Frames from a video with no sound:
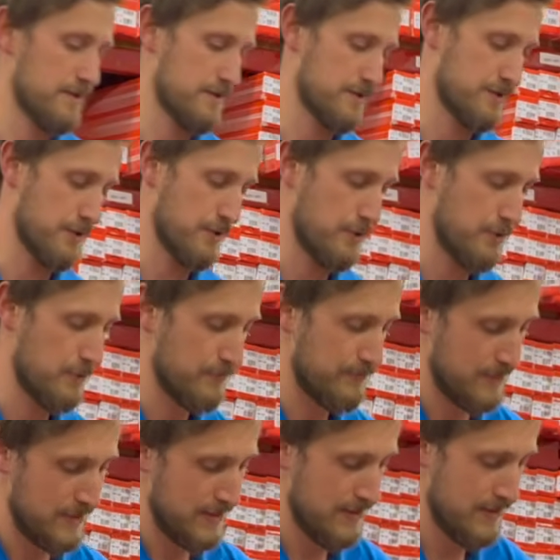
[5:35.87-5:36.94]
So,
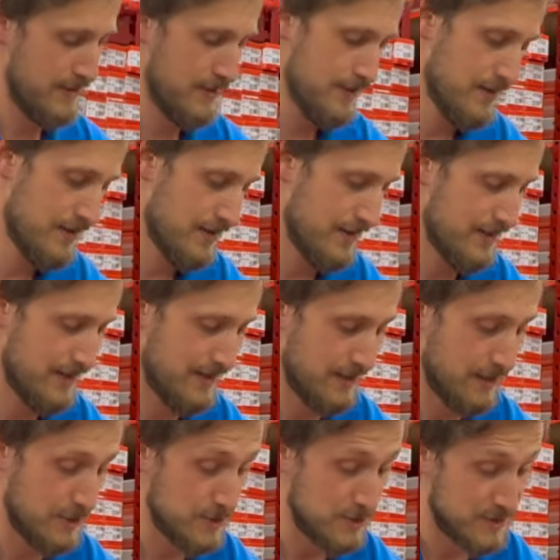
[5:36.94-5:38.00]
and
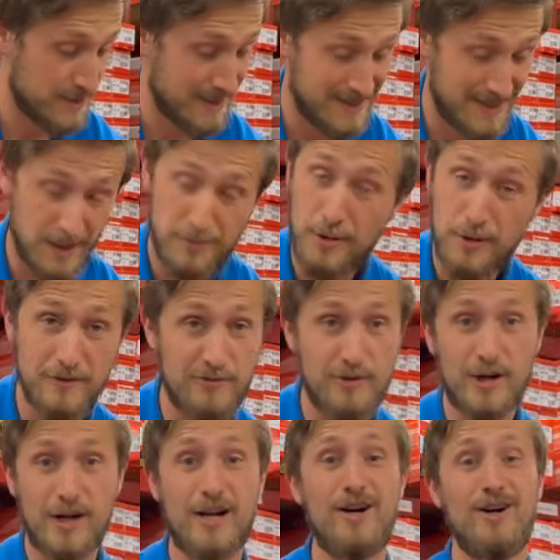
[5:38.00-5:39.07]
now here's an example of
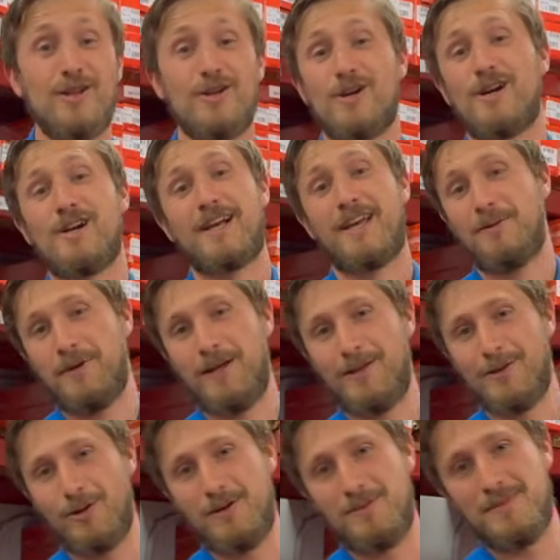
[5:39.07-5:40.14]
where color can be a
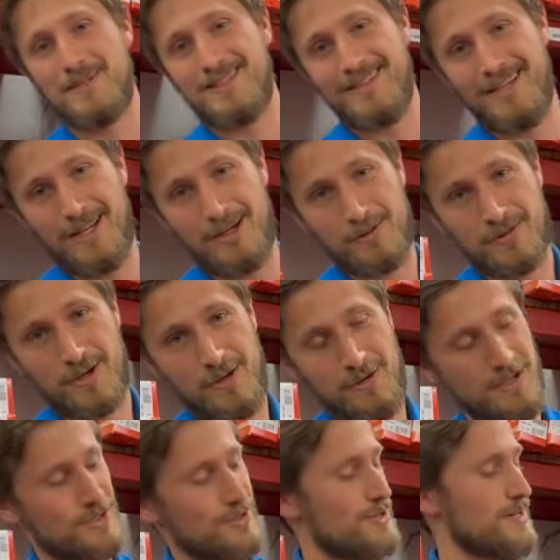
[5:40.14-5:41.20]
little bit misleading with
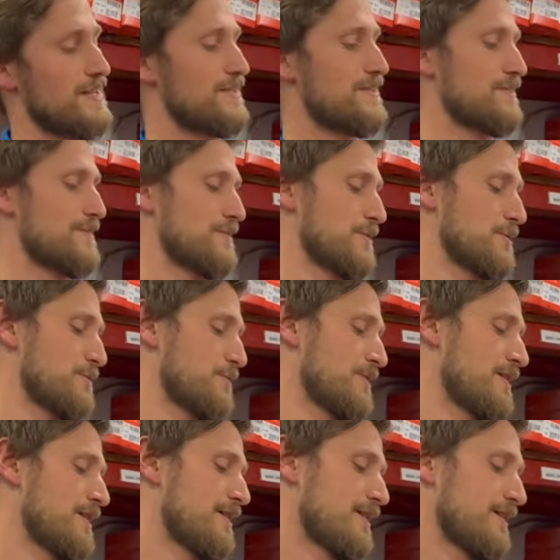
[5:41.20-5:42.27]
KONI struts. So
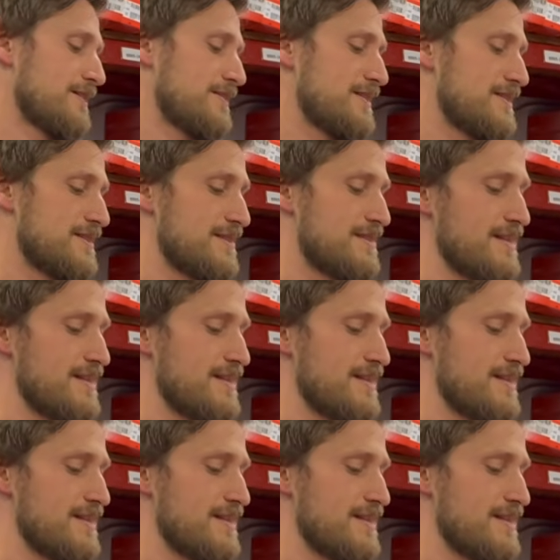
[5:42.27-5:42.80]
this is